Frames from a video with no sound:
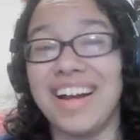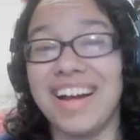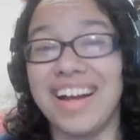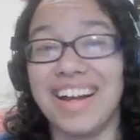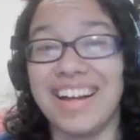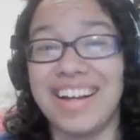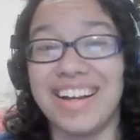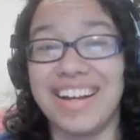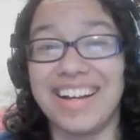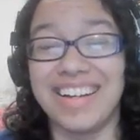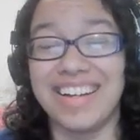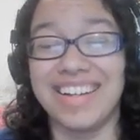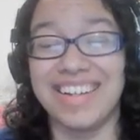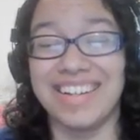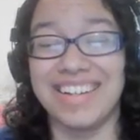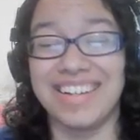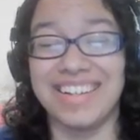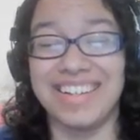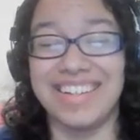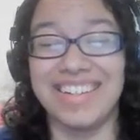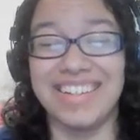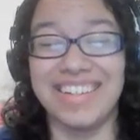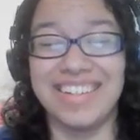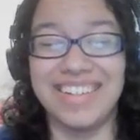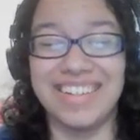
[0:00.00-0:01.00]

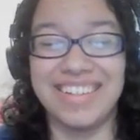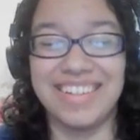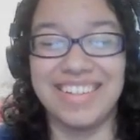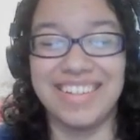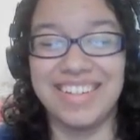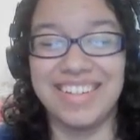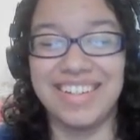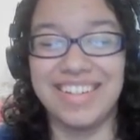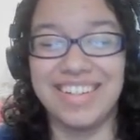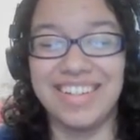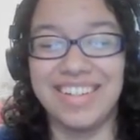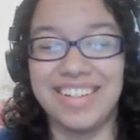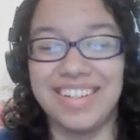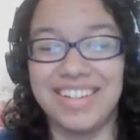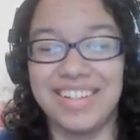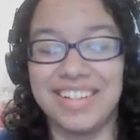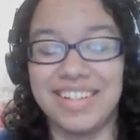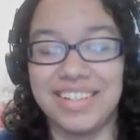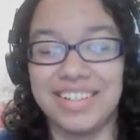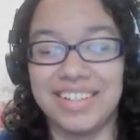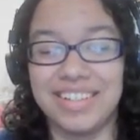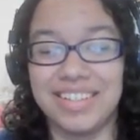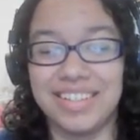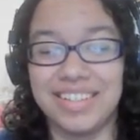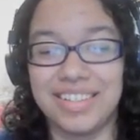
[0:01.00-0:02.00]

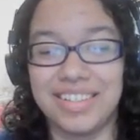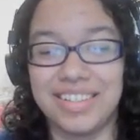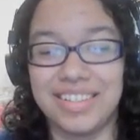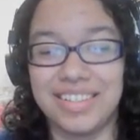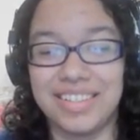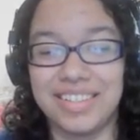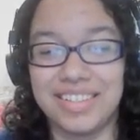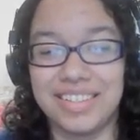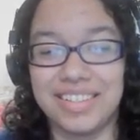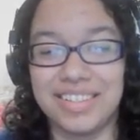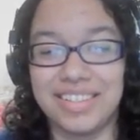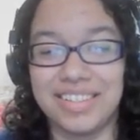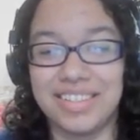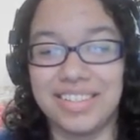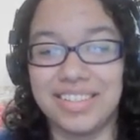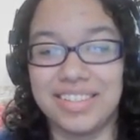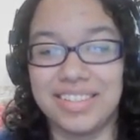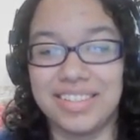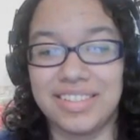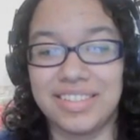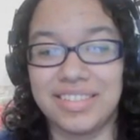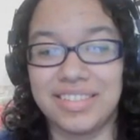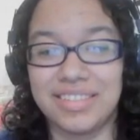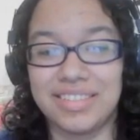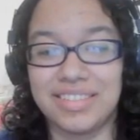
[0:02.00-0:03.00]

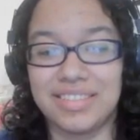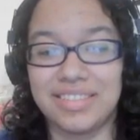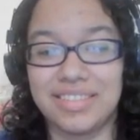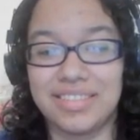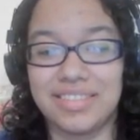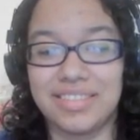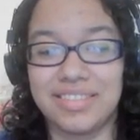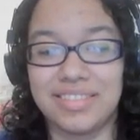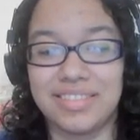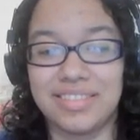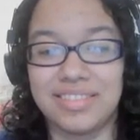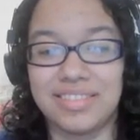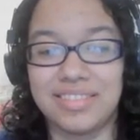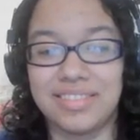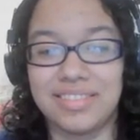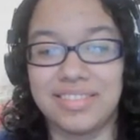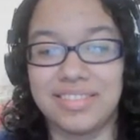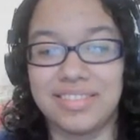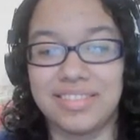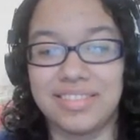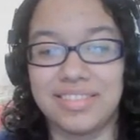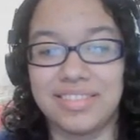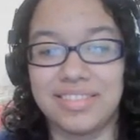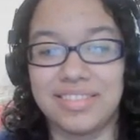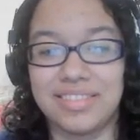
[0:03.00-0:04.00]

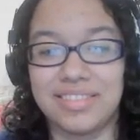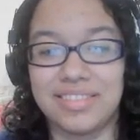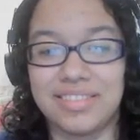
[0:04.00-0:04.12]
[no speech]